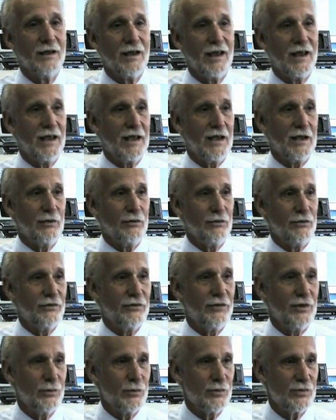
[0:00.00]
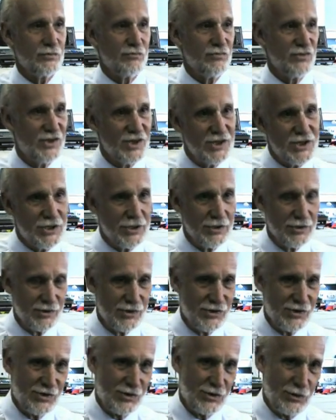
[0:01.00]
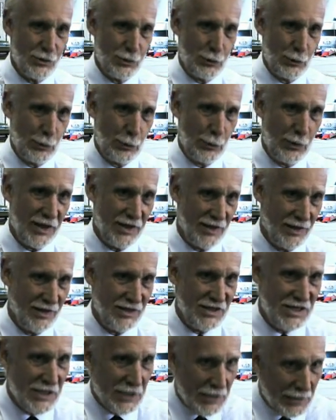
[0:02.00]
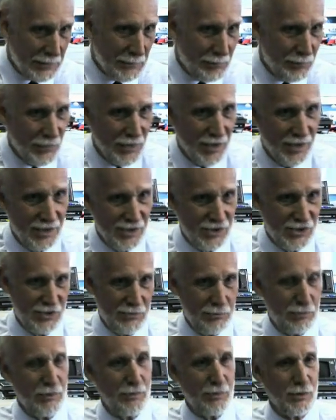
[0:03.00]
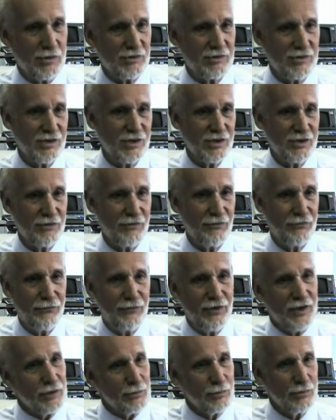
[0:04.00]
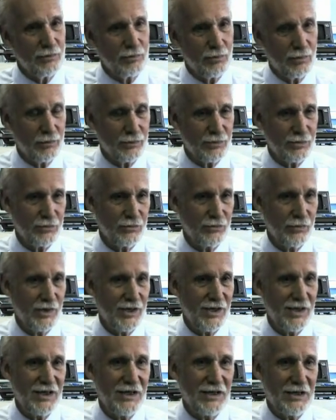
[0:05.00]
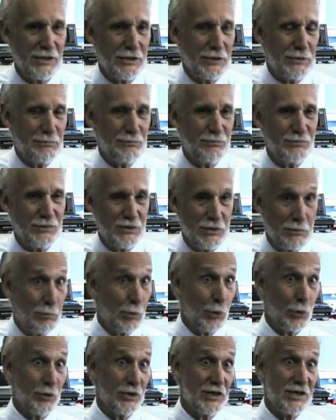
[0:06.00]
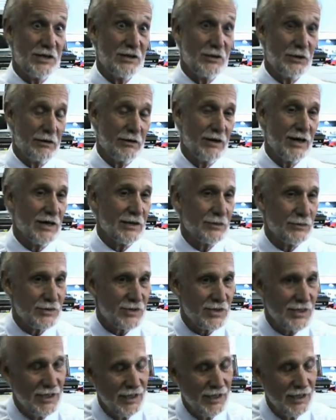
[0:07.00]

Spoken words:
and there was resistance to that idea simply because it didn't fit with what was already deployed in the ground.